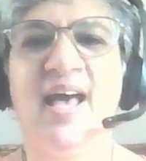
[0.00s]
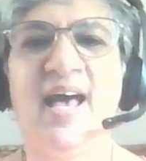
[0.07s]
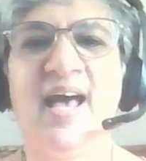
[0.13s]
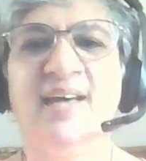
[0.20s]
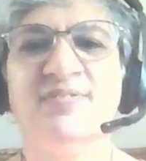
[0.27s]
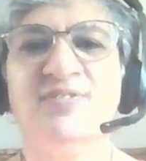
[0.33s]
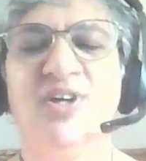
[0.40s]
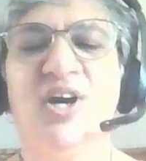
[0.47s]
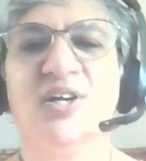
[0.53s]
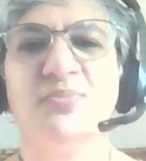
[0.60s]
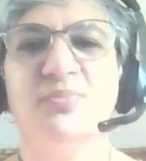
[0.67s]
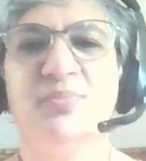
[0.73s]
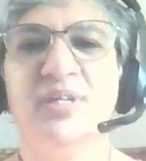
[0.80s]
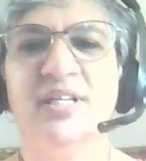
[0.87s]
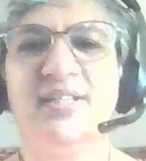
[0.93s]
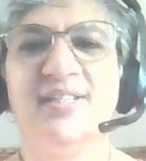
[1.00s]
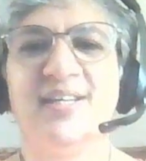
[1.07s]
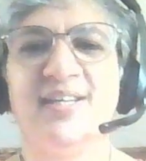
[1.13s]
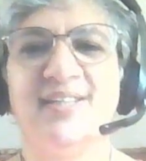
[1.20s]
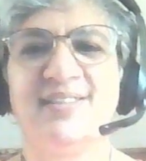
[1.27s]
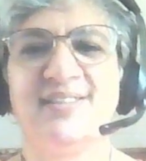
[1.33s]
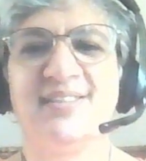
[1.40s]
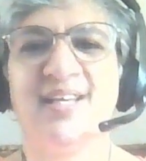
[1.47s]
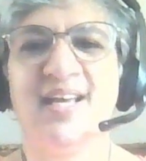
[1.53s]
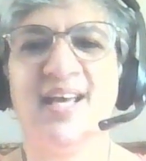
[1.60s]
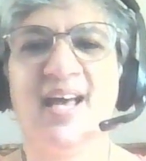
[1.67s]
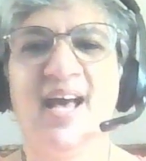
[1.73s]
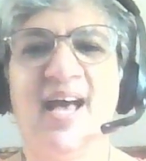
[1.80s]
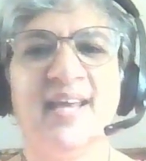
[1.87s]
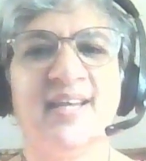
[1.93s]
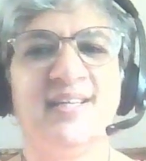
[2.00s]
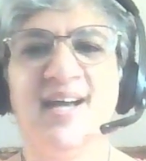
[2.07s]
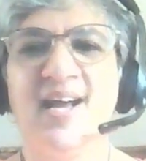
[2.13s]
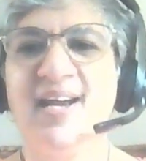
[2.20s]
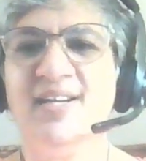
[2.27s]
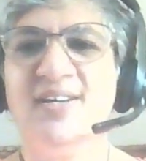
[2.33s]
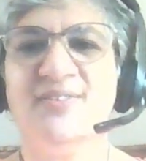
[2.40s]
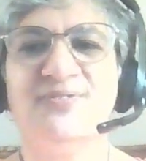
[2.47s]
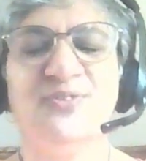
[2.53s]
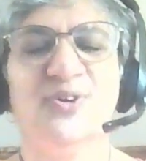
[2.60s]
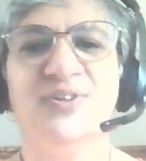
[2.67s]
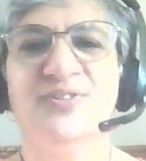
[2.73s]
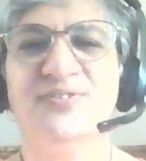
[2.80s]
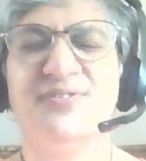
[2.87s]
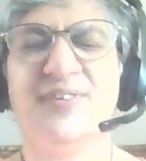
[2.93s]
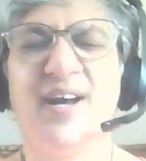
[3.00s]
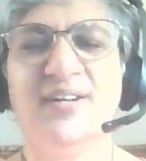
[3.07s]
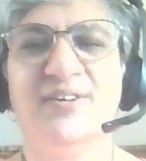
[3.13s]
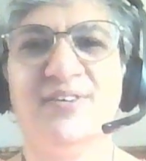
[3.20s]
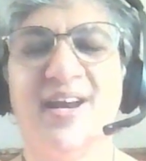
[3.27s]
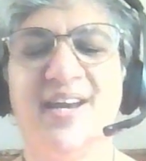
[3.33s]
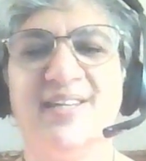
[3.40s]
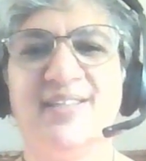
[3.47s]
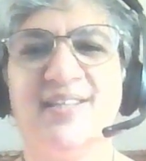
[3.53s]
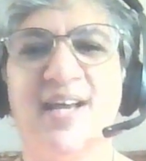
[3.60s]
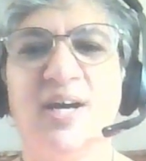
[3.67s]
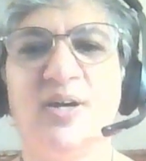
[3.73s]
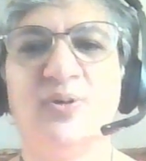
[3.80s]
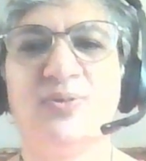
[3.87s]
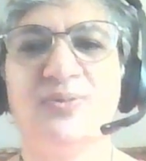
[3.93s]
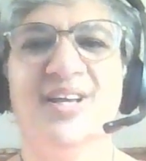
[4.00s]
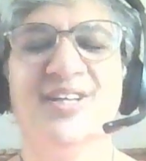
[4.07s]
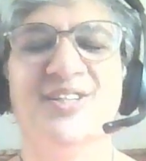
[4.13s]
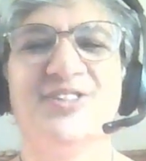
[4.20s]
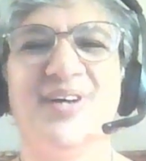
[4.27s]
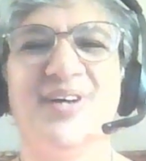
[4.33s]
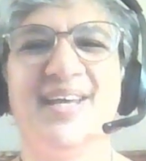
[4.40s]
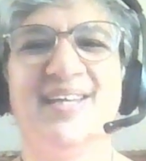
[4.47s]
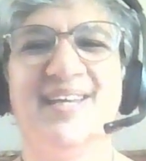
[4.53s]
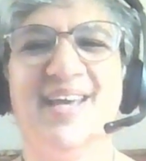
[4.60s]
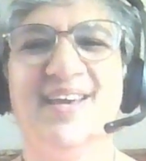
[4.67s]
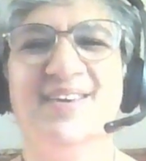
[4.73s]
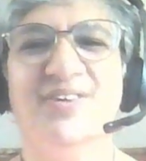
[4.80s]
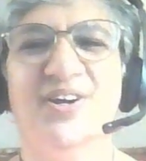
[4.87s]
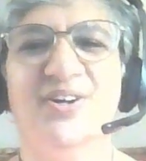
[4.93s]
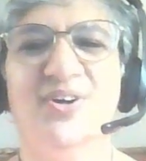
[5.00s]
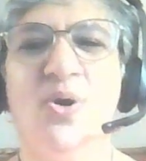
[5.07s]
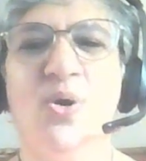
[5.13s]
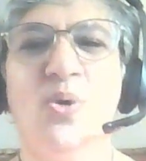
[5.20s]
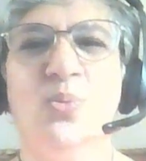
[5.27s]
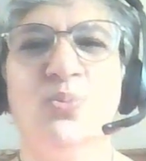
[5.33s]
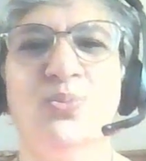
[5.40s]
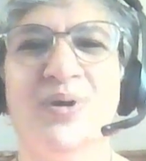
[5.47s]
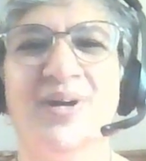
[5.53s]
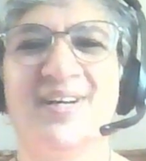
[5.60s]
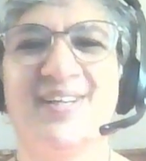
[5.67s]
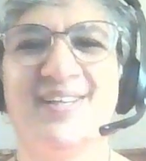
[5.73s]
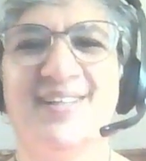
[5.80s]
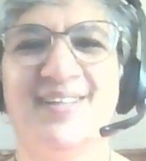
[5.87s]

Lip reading: I've got meetings. I can't afford fun right now, so I gave her homework.